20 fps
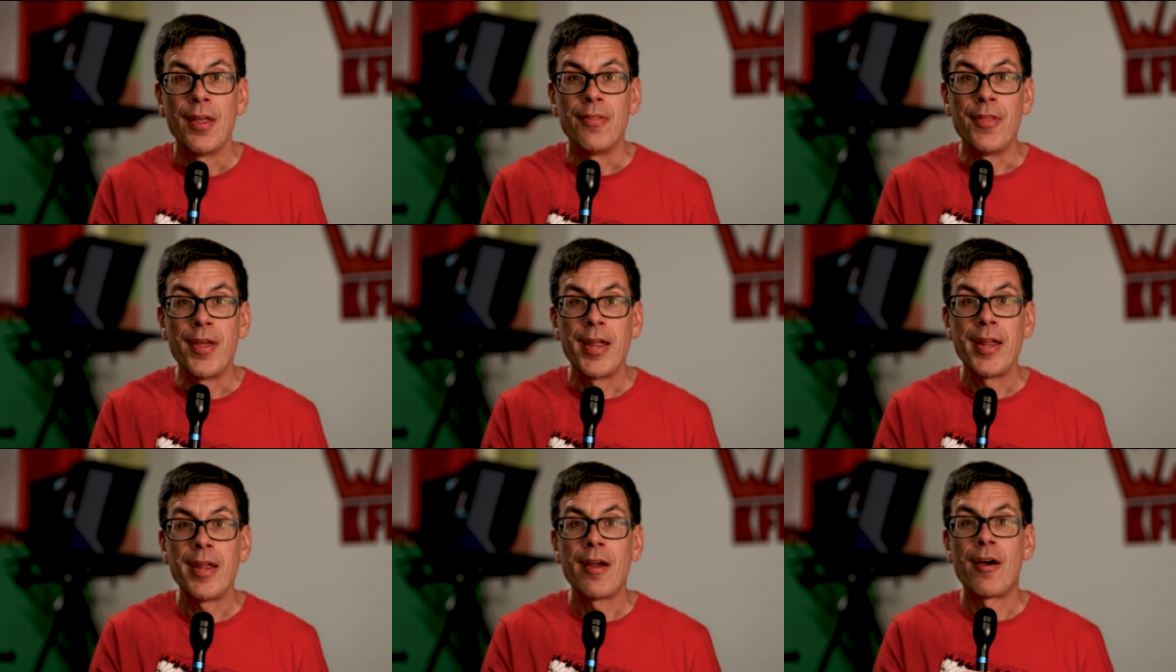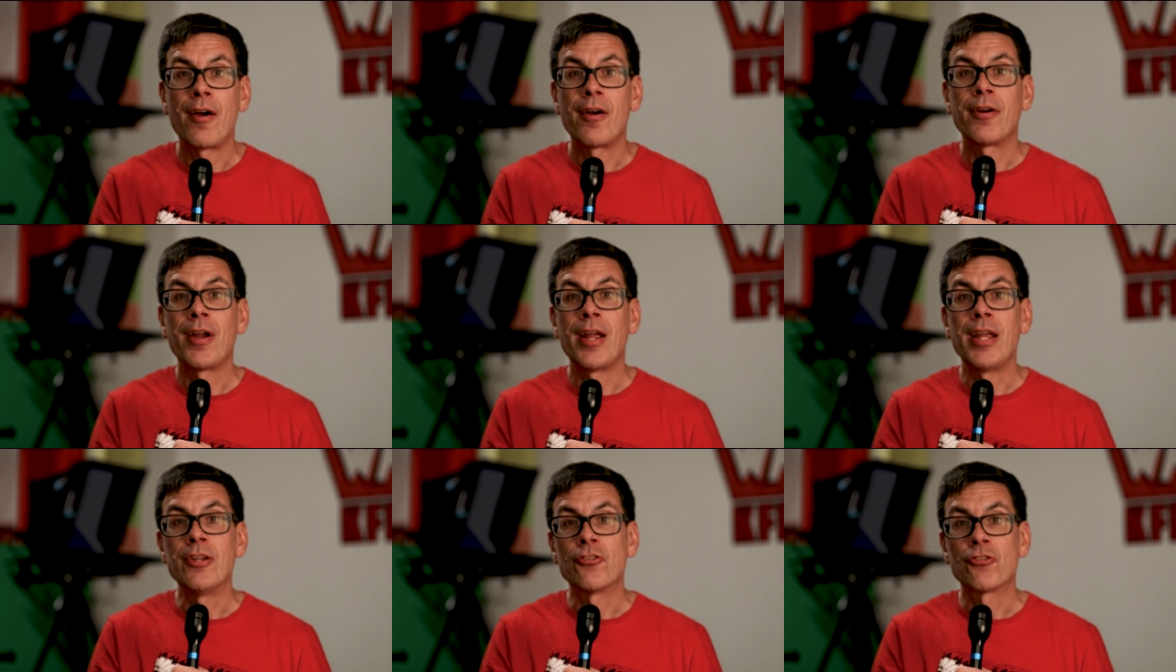they
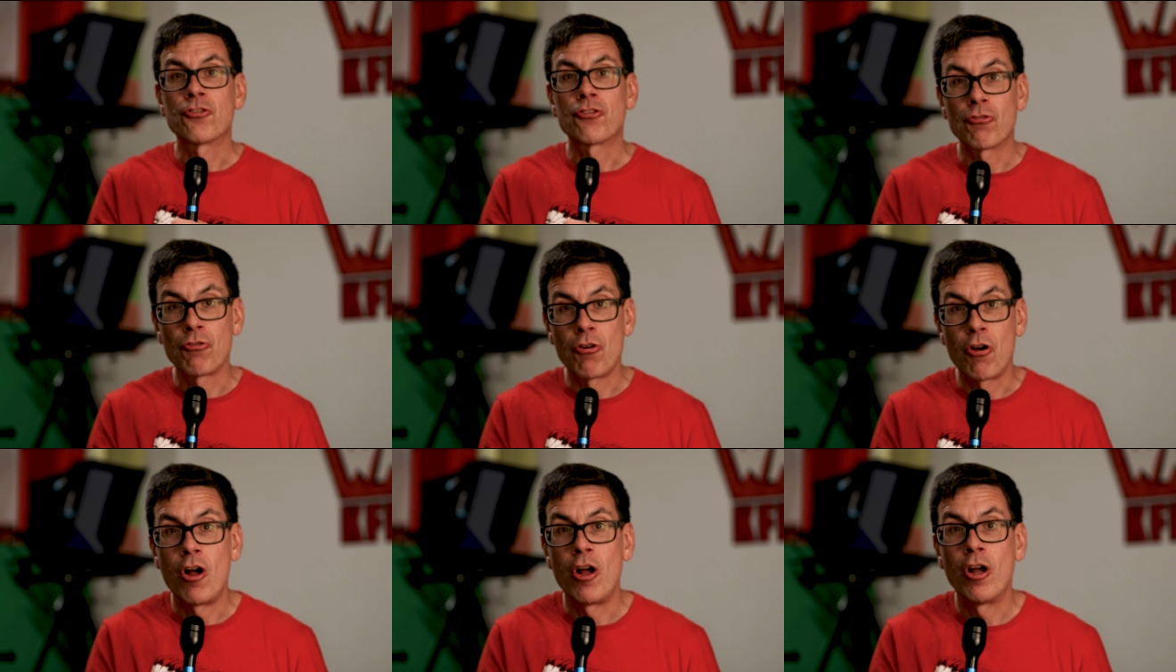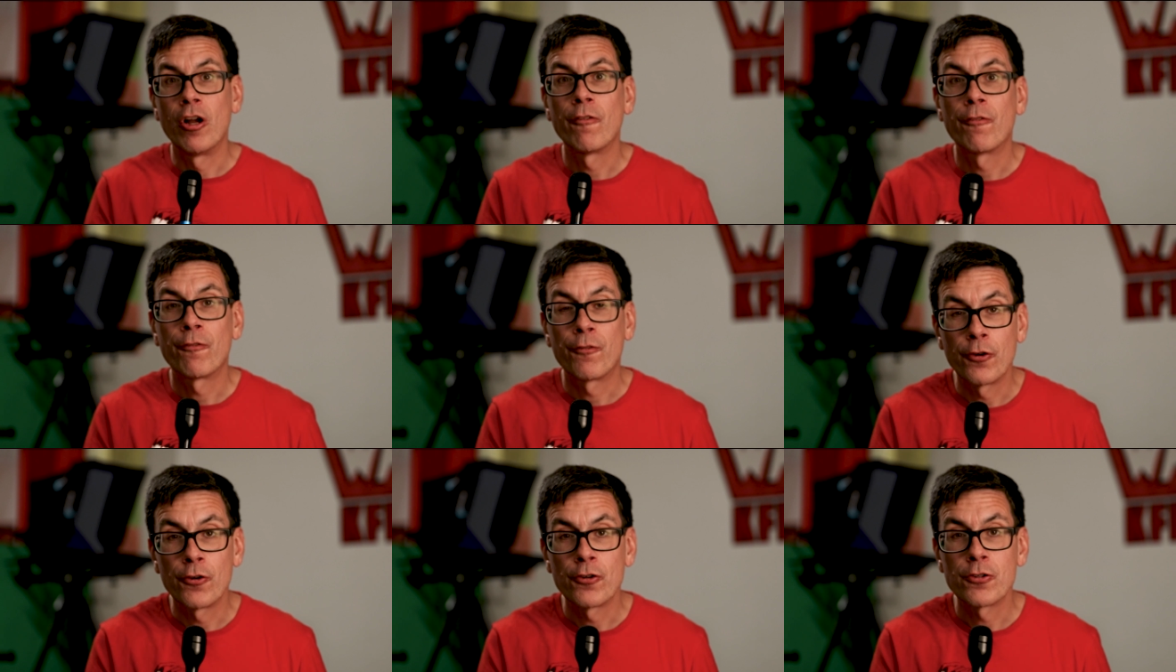are a strong
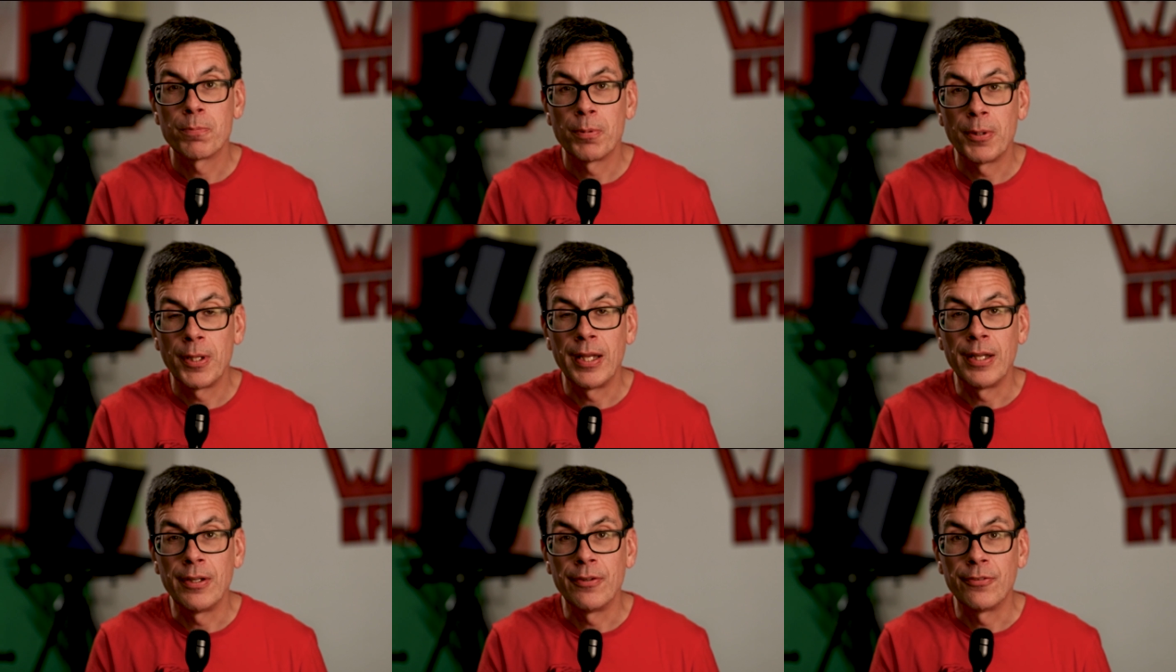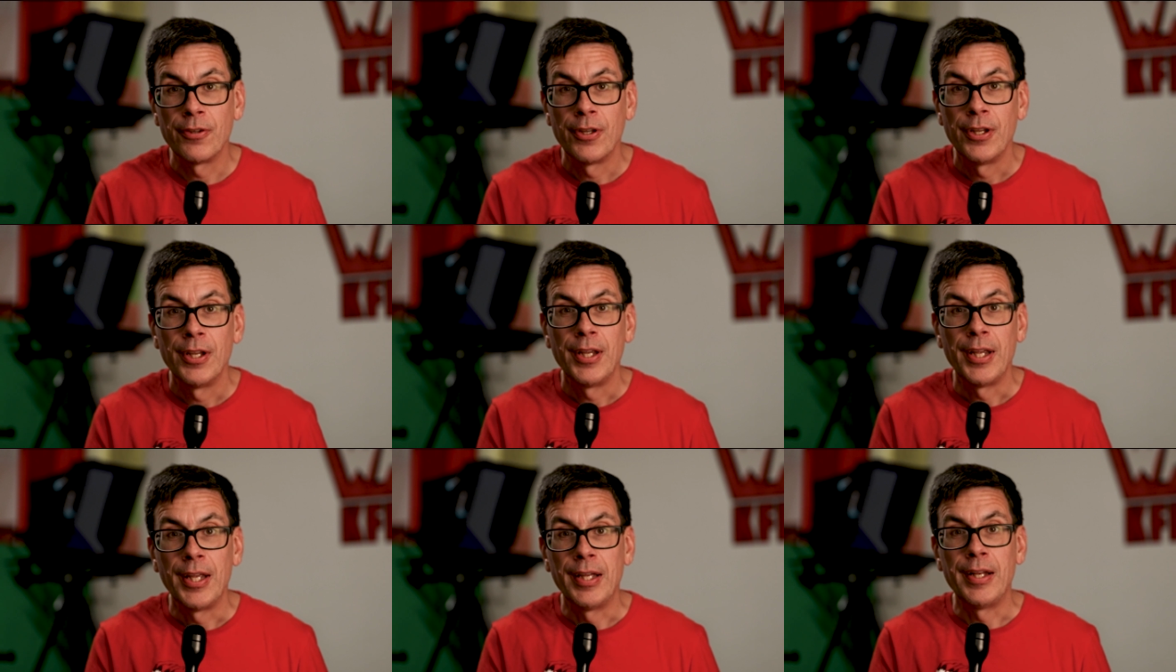first place
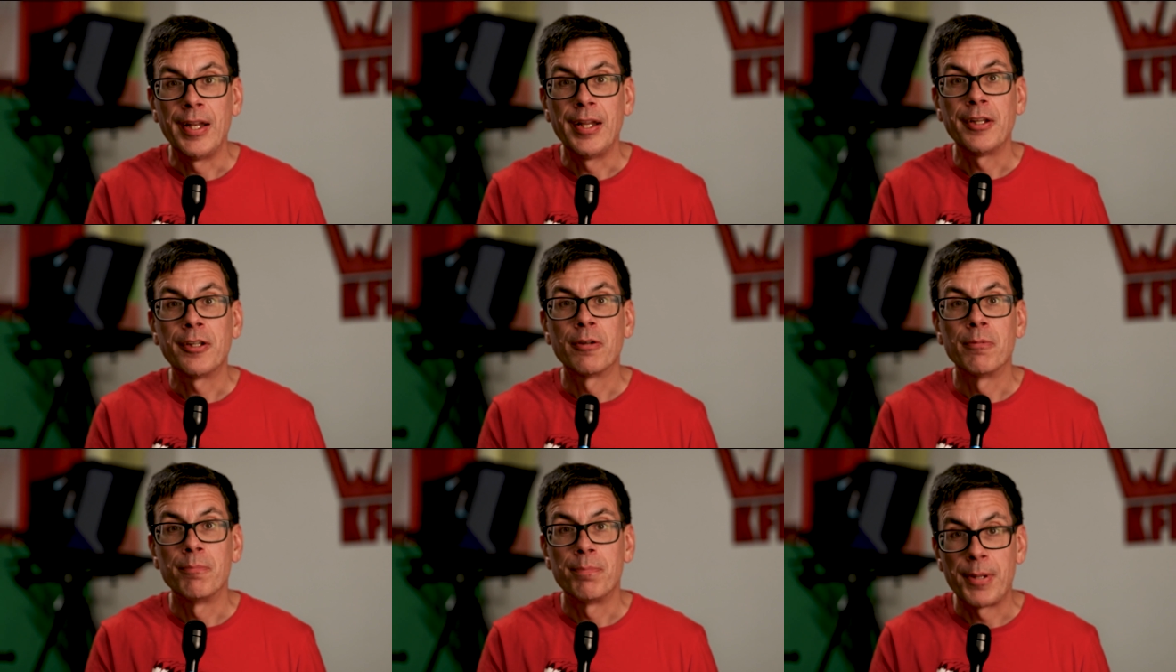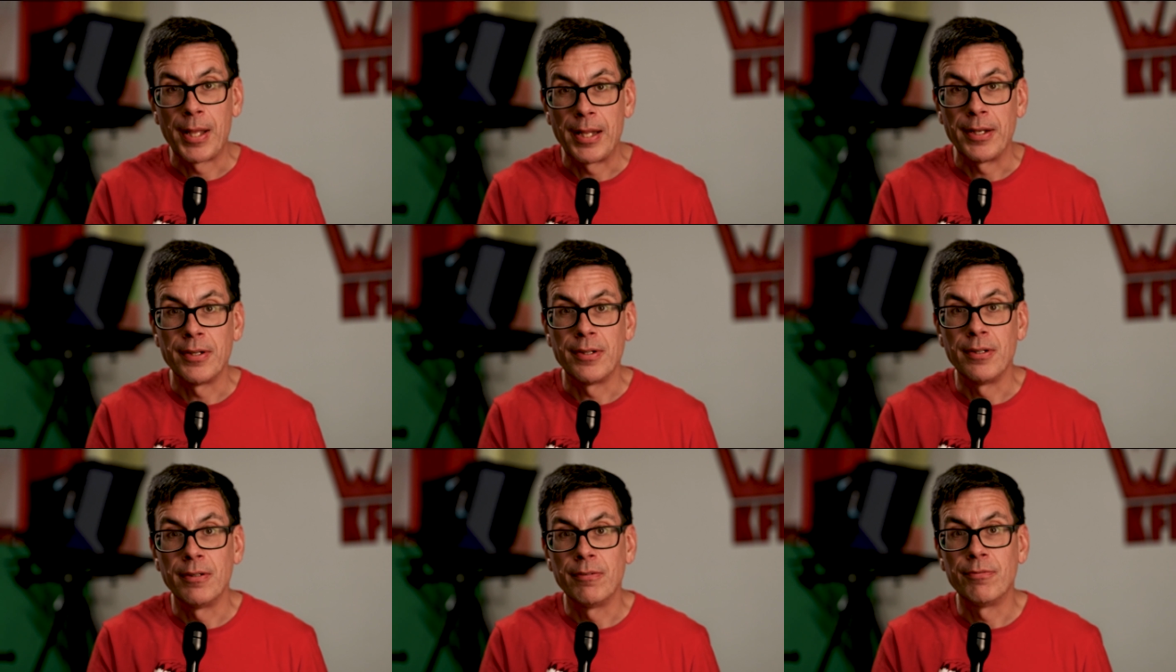in a
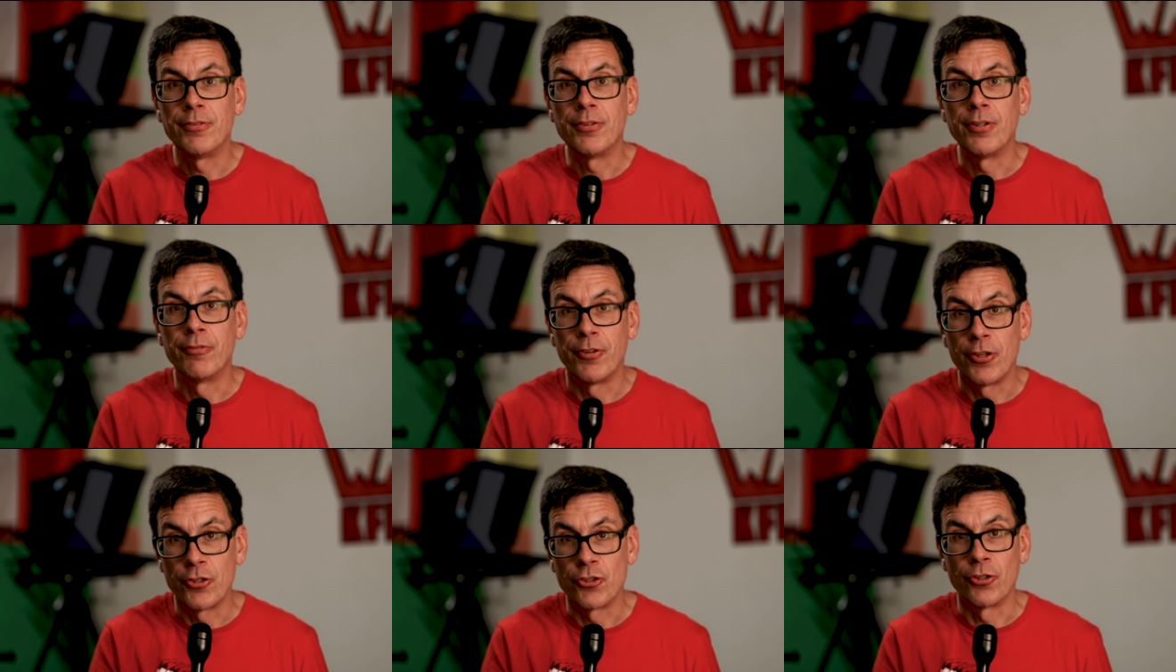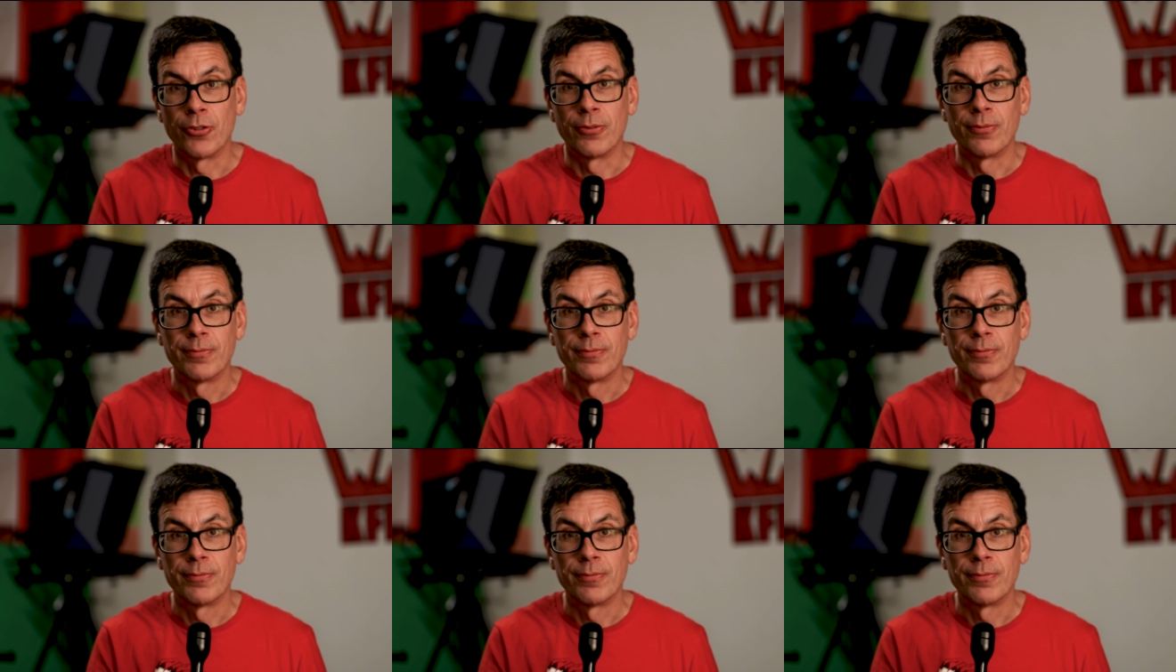competitive division.